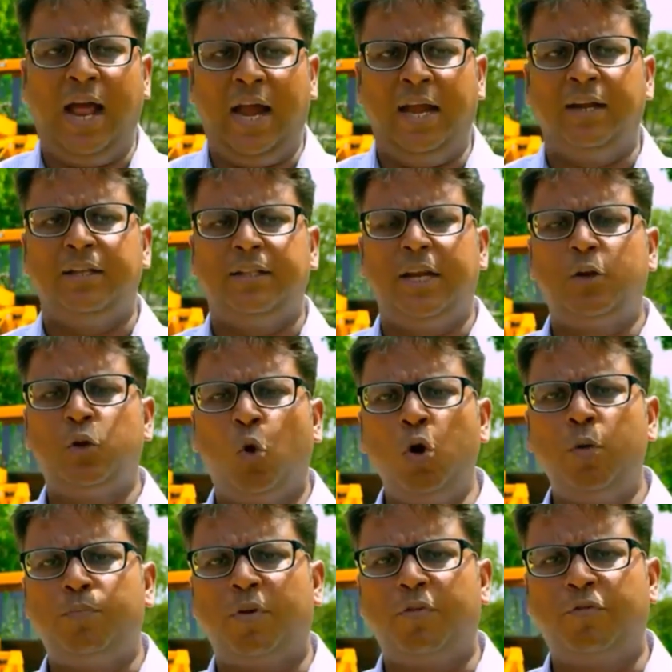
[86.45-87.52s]
and they
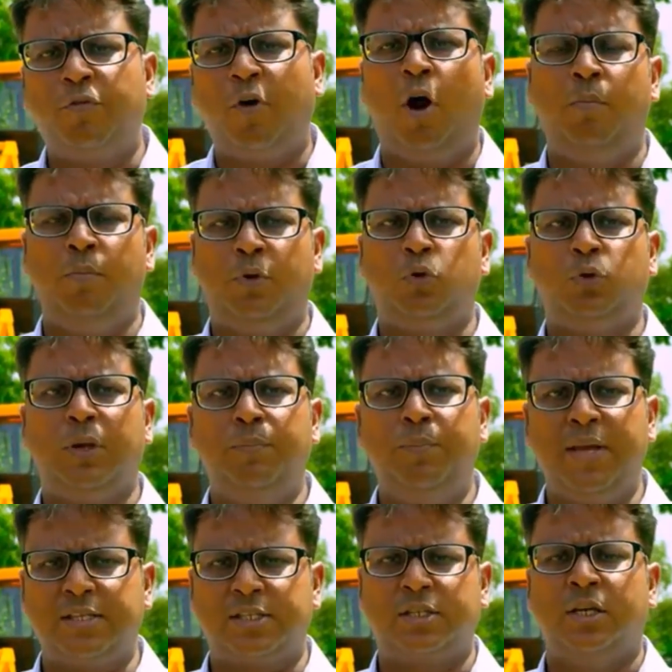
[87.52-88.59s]
don't perform to the
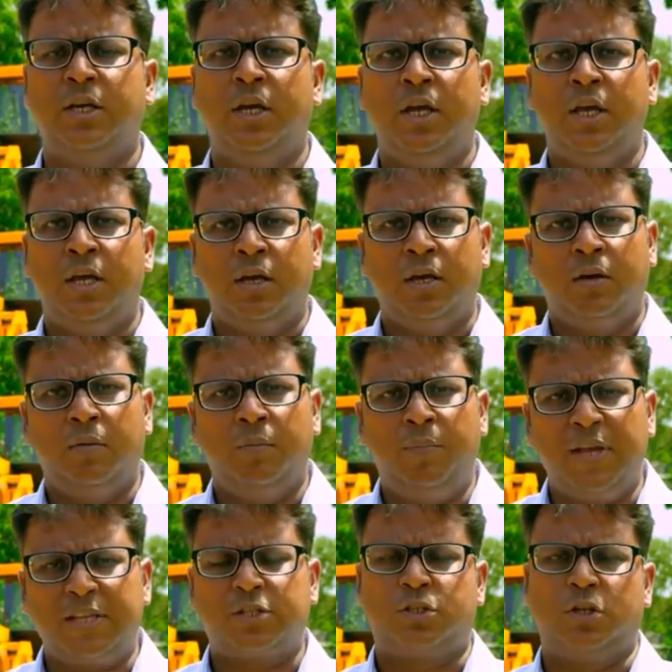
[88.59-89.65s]
best
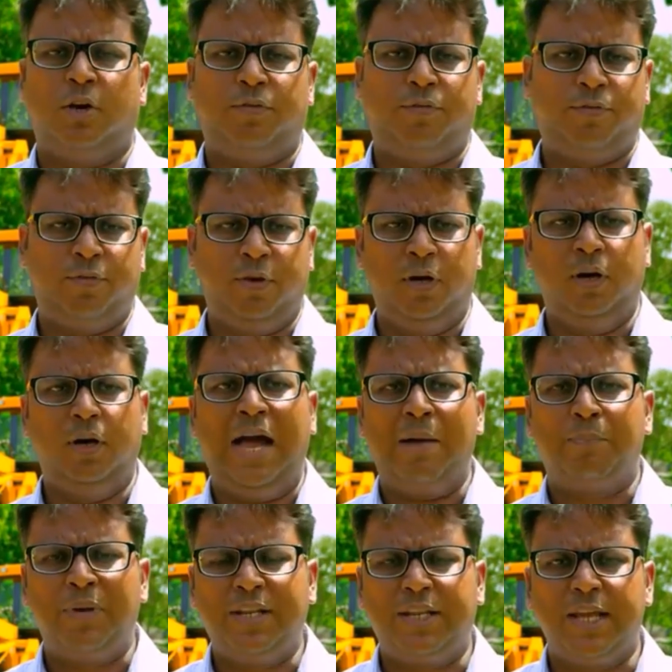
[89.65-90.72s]
of
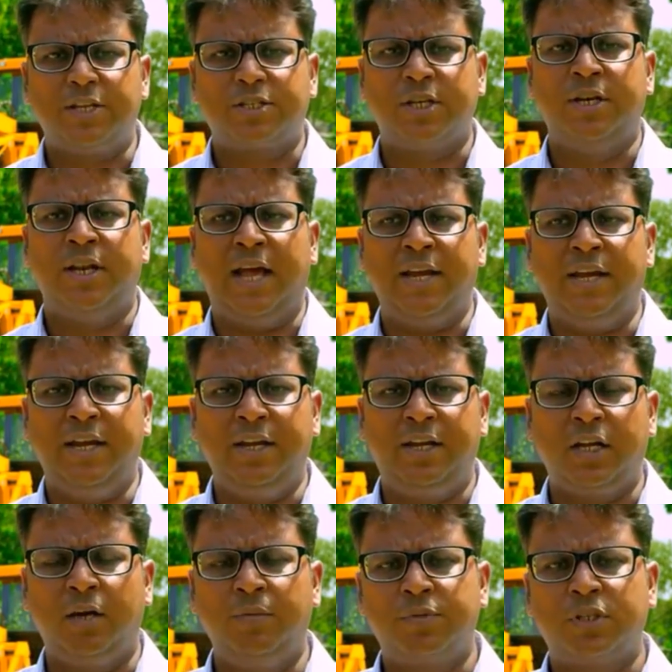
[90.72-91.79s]
application, and in
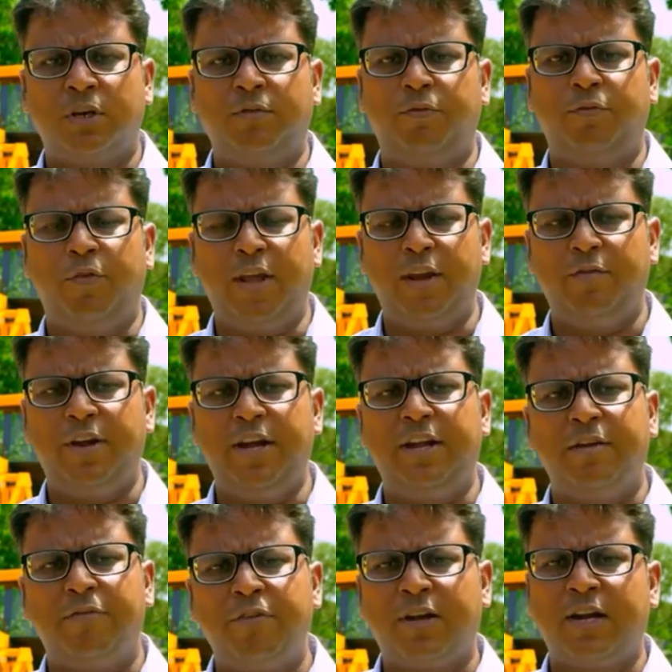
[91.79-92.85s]
terms of very
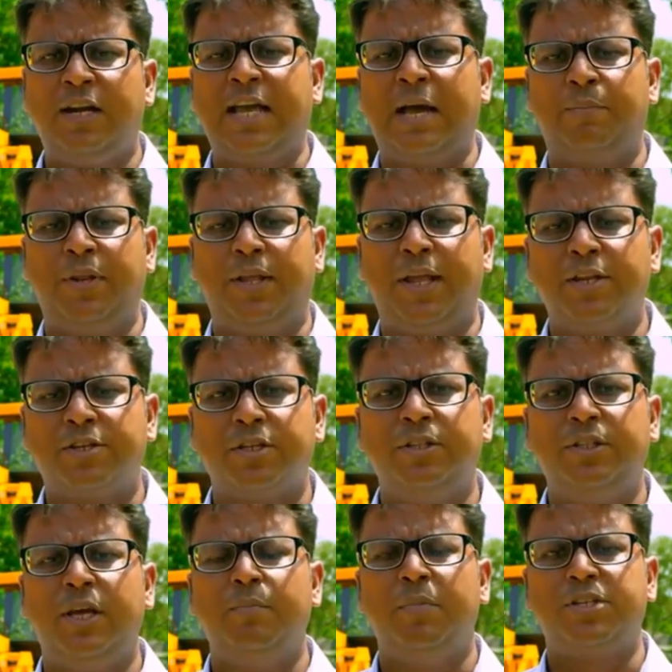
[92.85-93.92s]
difficult
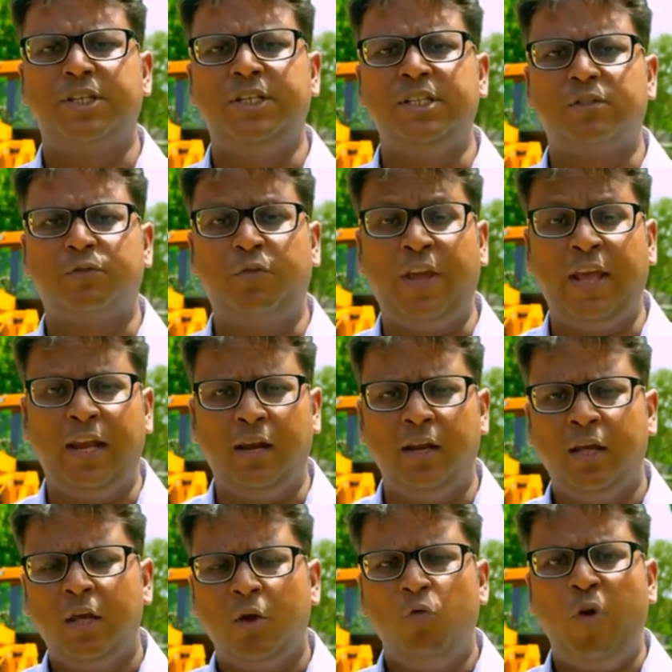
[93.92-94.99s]
application their machines
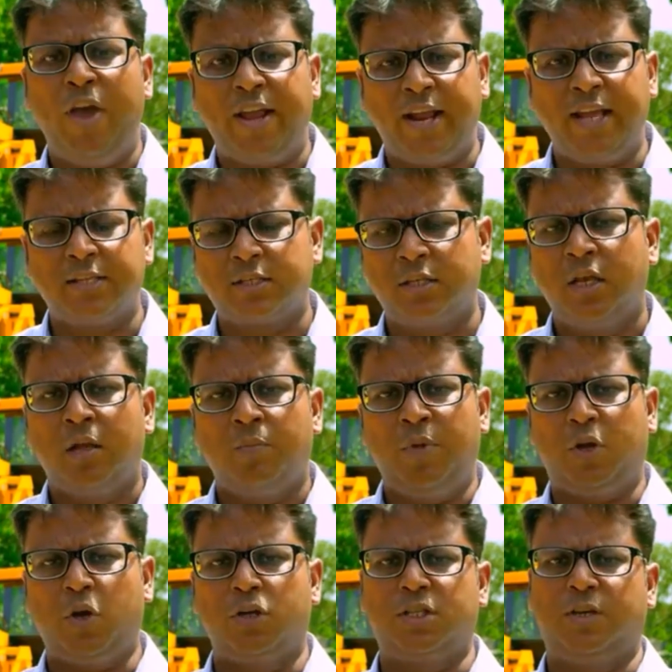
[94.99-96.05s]
failed. Whereas
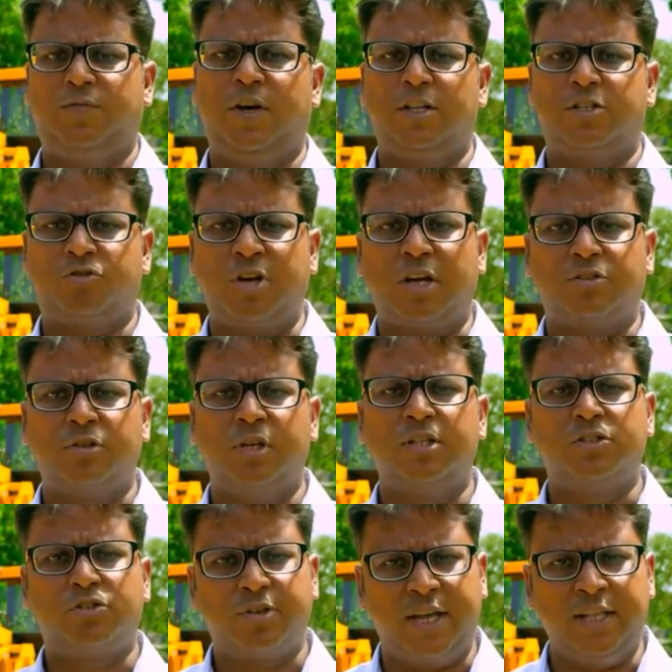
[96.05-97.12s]
because of a structural
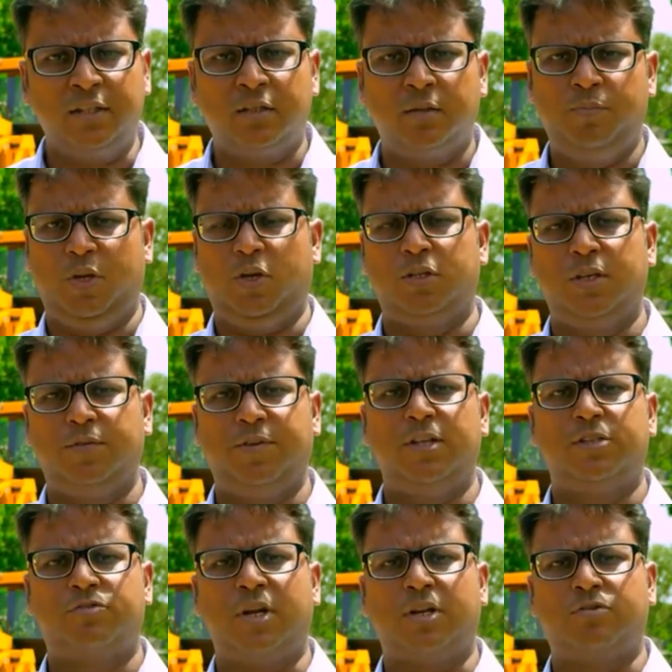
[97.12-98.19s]
strength, because of a
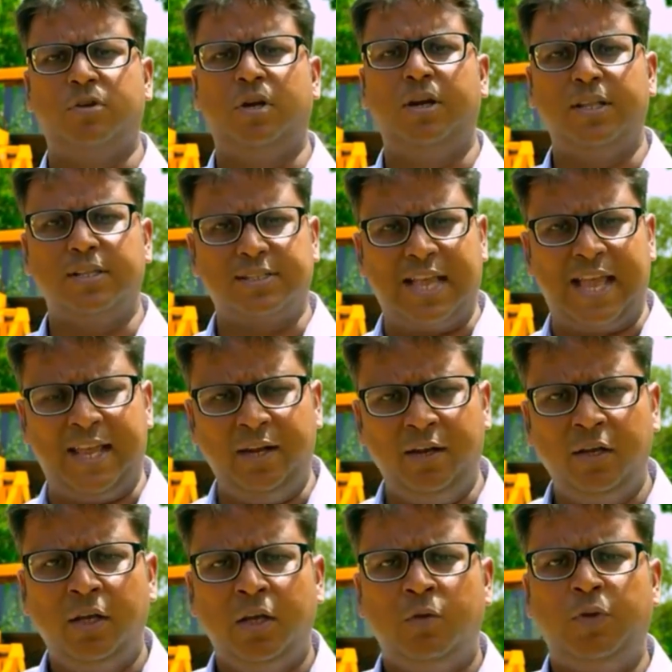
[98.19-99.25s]
structural
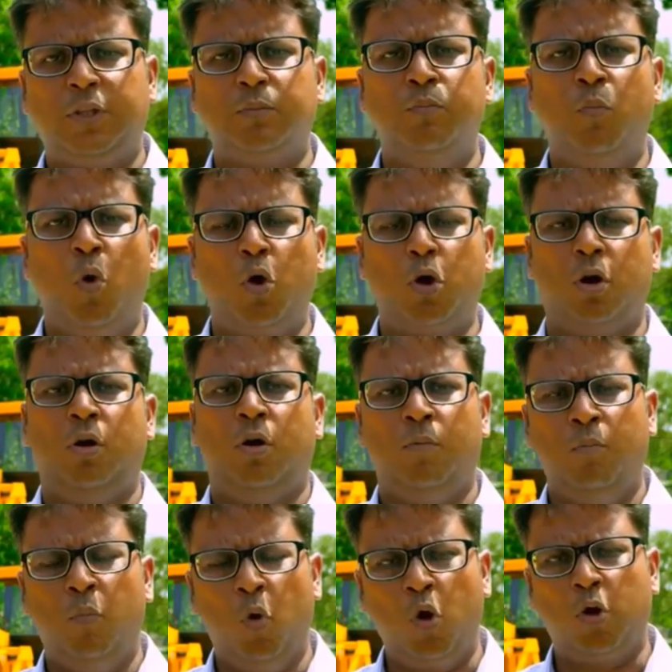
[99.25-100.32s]
design with
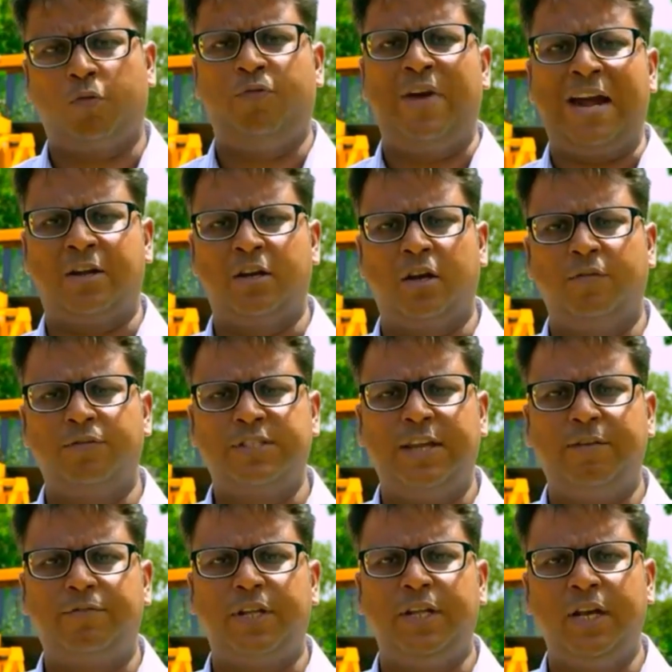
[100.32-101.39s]
more factor of
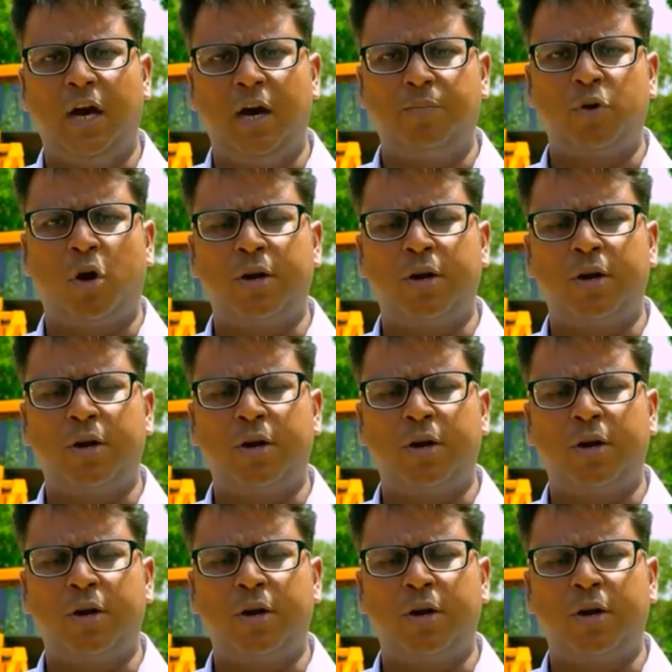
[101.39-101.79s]
safety, now